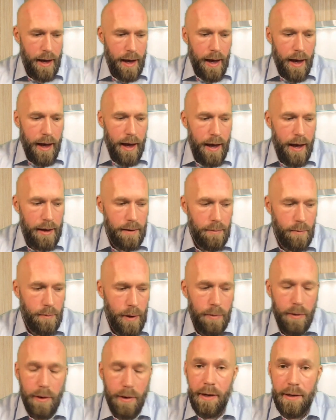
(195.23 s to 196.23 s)
And we
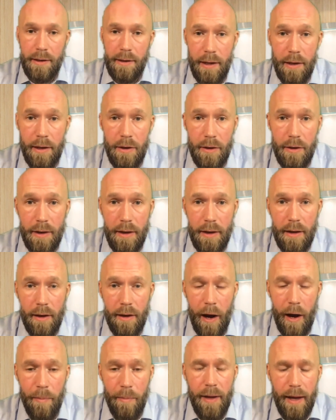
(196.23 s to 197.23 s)
will continuously
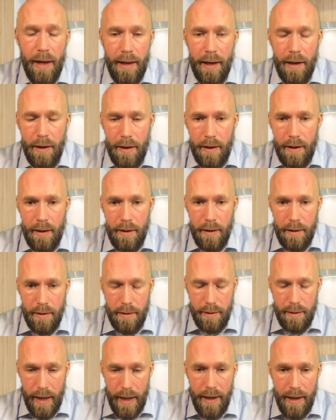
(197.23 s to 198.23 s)
update our
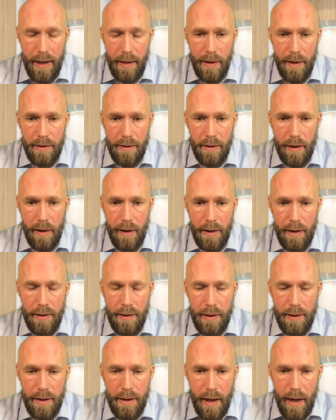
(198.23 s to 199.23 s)
staking
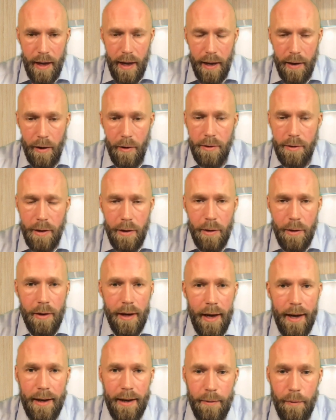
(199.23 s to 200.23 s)
methodology and also look
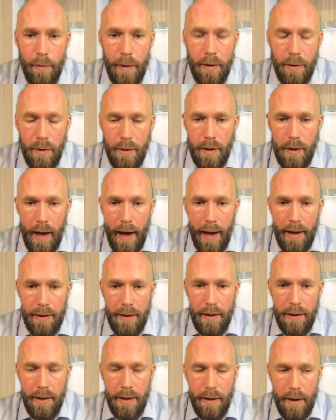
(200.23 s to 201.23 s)
at if we could
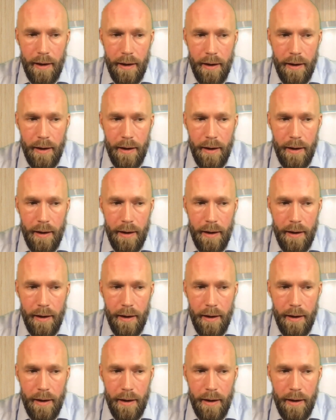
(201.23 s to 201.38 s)
actually